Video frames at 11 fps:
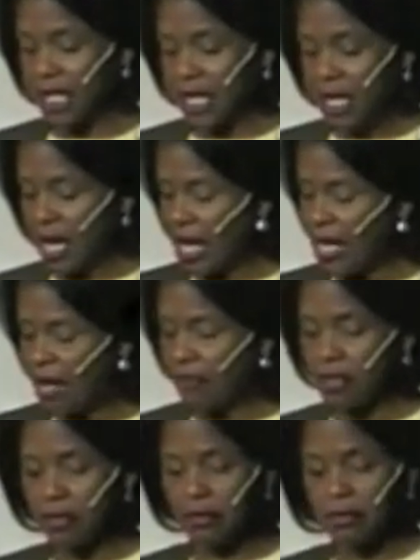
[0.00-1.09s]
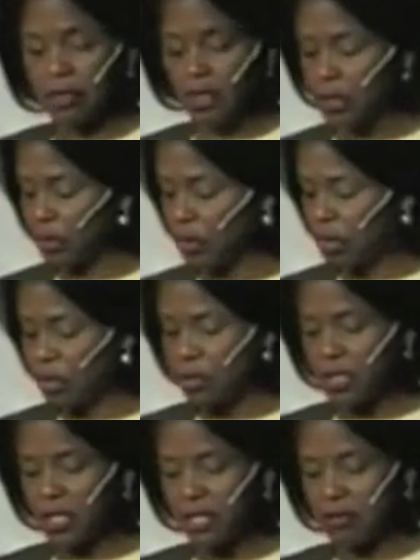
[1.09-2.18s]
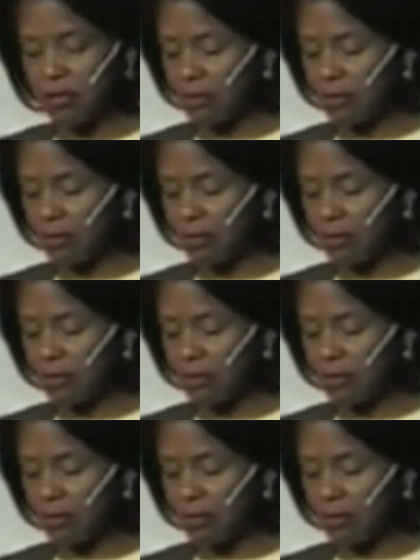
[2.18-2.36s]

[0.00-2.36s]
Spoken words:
I have a little closing